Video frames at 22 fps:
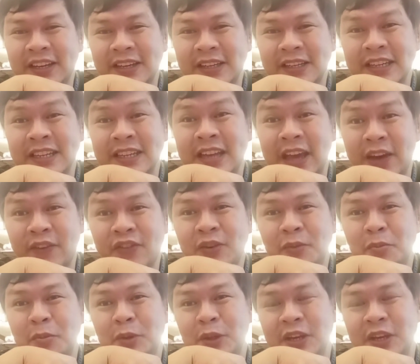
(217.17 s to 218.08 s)

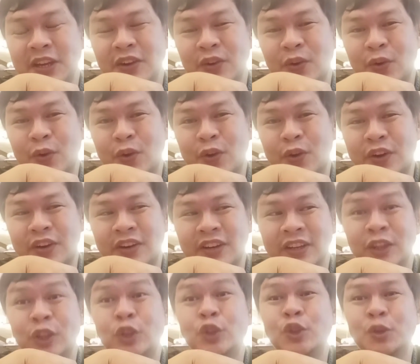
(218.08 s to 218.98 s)
inevitably or
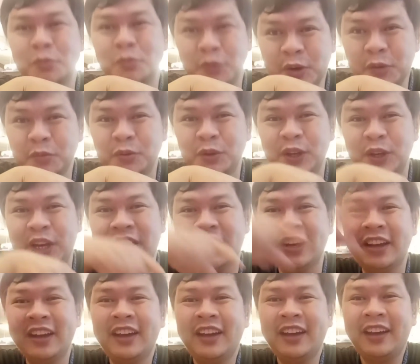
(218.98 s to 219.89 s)
indubitably
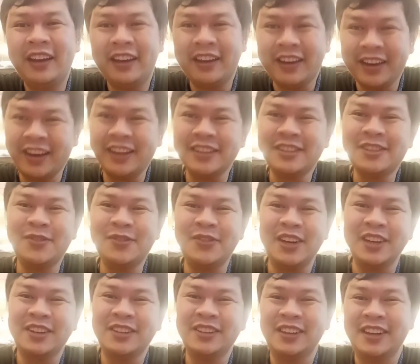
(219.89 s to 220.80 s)
add to
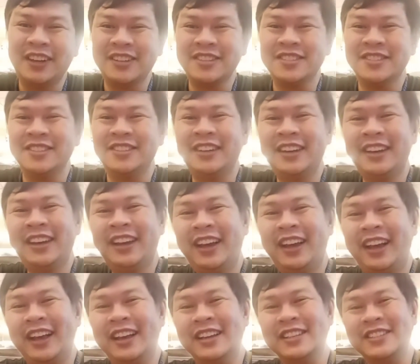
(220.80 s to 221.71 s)
my collection
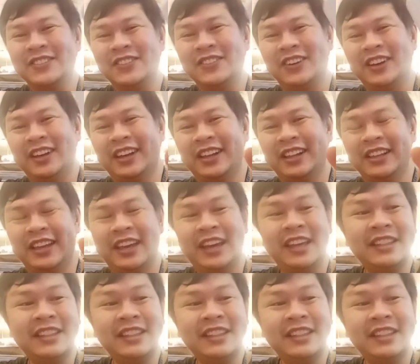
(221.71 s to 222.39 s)
as well.